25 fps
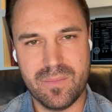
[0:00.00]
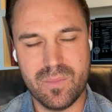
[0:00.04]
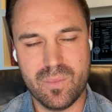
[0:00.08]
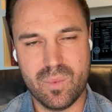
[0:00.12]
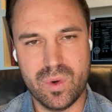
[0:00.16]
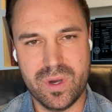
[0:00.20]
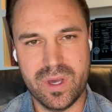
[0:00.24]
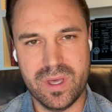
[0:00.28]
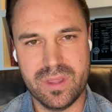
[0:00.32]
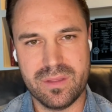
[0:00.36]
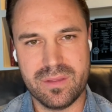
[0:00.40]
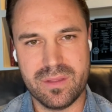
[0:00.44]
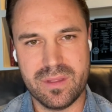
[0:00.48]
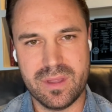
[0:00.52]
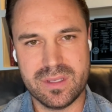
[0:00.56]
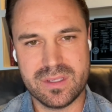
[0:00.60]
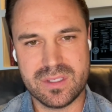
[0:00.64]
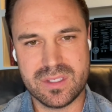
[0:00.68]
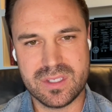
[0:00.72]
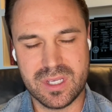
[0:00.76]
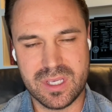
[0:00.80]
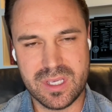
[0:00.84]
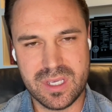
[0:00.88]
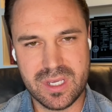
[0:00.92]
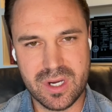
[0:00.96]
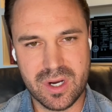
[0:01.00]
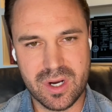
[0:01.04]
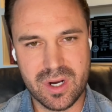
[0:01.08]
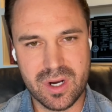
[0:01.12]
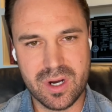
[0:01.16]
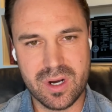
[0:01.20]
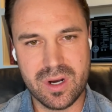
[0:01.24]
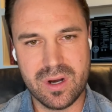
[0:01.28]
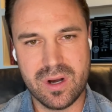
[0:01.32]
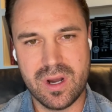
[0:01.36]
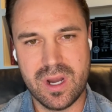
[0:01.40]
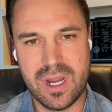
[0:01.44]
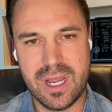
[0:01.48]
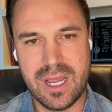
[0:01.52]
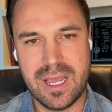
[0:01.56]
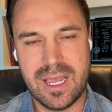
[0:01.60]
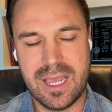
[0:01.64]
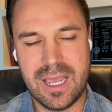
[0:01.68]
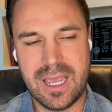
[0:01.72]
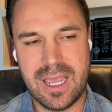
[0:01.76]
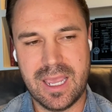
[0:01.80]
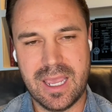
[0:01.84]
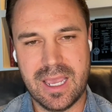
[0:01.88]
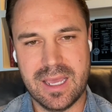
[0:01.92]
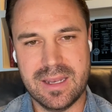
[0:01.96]
with secure
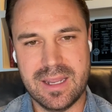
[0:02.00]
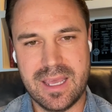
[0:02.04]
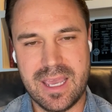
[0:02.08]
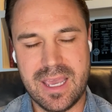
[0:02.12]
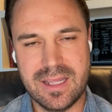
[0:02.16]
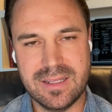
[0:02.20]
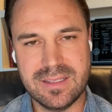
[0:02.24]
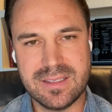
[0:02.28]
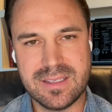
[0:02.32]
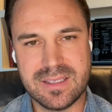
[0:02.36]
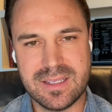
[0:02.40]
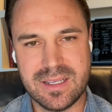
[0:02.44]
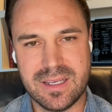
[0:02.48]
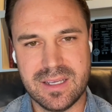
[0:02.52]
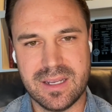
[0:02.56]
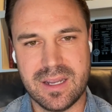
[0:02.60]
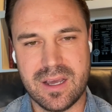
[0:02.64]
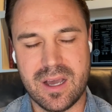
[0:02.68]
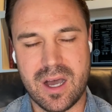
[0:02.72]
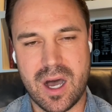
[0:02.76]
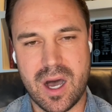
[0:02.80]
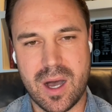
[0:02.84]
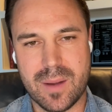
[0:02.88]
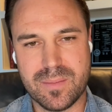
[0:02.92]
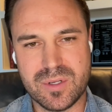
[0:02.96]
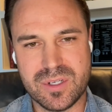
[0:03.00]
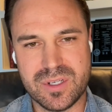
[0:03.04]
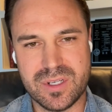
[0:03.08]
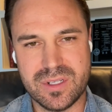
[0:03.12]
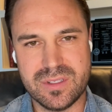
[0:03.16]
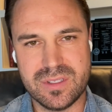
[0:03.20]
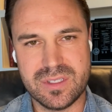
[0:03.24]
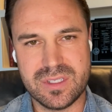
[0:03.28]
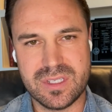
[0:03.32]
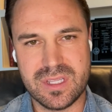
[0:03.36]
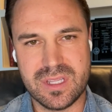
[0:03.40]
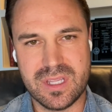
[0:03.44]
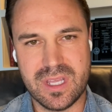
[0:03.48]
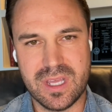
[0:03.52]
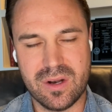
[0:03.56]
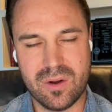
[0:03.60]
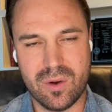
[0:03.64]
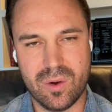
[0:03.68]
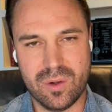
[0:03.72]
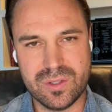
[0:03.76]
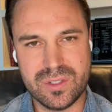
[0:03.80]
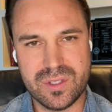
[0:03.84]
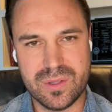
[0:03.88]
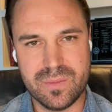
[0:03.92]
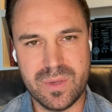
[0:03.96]
and instant options that
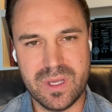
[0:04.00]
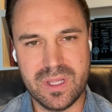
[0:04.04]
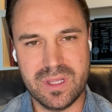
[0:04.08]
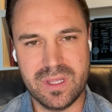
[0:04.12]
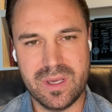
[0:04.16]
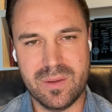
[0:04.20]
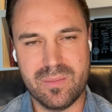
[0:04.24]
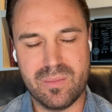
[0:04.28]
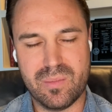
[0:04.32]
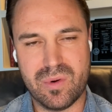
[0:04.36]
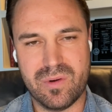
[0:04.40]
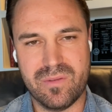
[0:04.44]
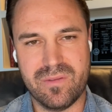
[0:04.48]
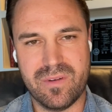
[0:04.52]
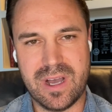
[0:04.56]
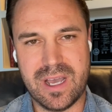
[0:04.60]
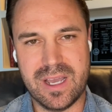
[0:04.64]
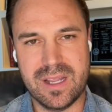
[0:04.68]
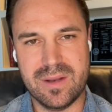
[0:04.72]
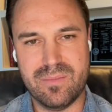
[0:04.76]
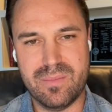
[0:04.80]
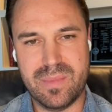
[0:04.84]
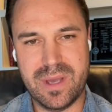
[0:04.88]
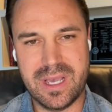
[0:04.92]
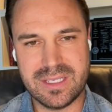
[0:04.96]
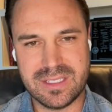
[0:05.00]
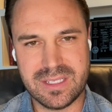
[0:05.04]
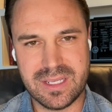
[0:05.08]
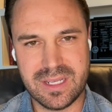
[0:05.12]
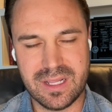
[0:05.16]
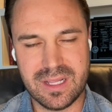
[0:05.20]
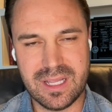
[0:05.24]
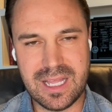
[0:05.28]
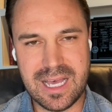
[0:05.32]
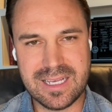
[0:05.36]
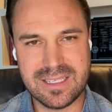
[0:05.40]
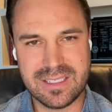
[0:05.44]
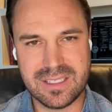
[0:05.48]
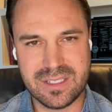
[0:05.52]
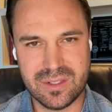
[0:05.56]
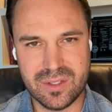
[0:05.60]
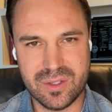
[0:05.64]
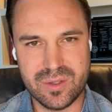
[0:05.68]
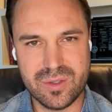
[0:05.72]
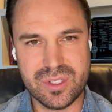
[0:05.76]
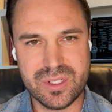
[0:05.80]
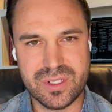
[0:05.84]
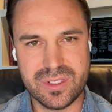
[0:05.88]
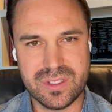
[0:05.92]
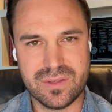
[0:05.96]
ultimately provide best-in-class
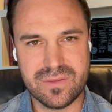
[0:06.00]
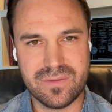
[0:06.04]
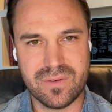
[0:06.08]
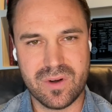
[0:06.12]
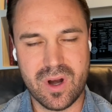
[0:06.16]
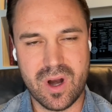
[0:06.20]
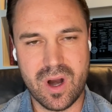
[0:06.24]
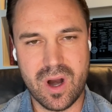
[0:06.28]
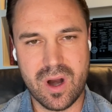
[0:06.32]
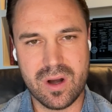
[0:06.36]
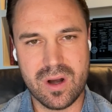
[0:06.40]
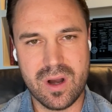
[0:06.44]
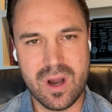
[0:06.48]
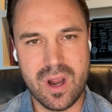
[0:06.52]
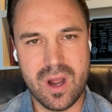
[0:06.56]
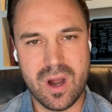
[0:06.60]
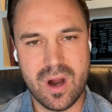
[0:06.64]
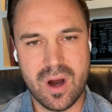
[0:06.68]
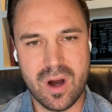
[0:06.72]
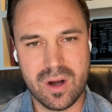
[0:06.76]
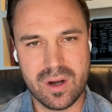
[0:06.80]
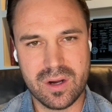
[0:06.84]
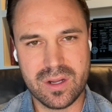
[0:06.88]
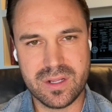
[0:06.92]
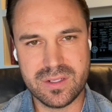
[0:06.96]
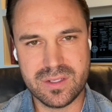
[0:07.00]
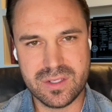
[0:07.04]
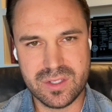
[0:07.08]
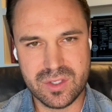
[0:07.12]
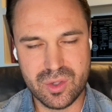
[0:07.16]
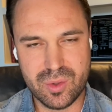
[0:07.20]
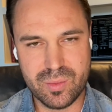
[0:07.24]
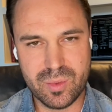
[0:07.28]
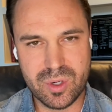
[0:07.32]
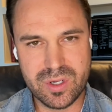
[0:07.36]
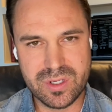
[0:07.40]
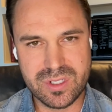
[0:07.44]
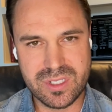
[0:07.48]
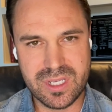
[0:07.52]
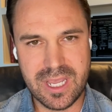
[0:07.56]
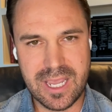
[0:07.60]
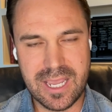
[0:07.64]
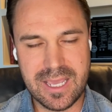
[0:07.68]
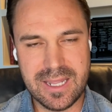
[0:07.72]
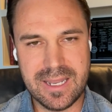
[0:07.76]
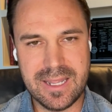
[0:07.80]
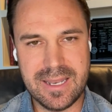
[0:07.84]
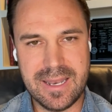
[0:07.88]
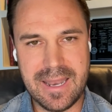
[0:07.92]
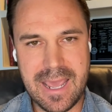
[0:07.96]
solutions for our consumers
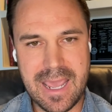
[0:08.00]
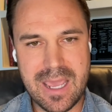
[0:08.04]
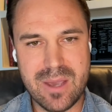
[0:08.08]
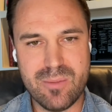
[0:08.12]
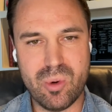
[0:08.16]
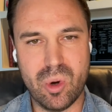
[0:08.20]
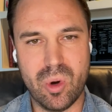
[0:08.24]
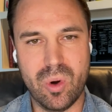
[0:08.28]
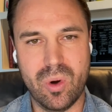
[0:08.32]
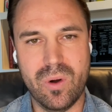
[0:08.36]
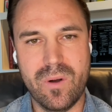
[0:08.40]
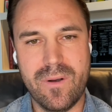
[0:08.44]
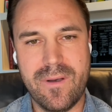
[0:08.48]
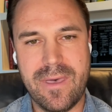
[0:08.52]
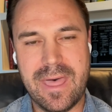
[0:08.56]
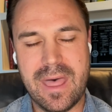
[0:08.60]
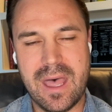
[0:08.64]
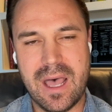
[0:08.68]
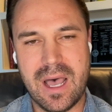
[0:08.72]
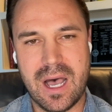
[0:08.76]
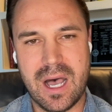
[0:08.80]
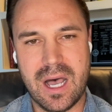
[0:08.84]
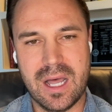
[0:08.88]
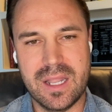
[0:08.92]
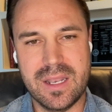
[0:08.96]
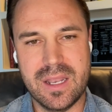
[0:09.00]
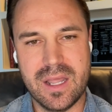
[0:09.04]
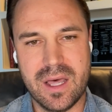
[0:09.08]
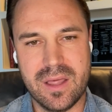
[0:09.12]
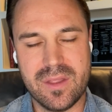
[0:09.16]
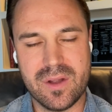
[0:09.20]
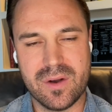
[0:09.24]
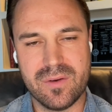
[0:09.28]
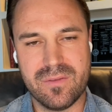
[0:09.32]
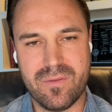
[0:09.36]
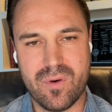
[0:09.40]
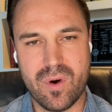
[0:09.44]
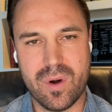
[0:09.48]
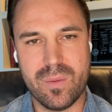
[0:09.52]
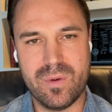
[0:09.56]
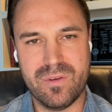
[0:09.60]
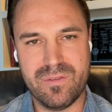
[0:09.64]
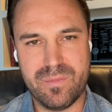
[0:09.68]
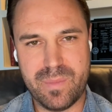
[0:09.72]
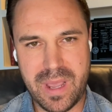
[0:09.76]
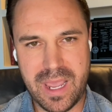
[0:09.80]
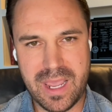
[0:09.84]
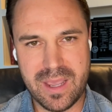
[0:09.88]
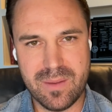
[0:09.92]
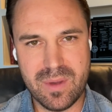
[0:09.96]
and enable another form of
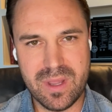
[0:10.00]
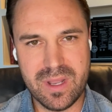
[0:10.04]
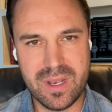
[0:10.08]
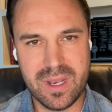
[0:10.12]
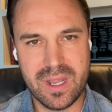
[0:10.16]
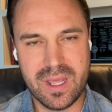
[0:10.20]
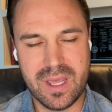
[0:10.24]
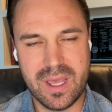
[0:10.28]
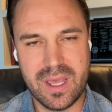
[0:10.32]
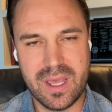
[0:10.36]
payment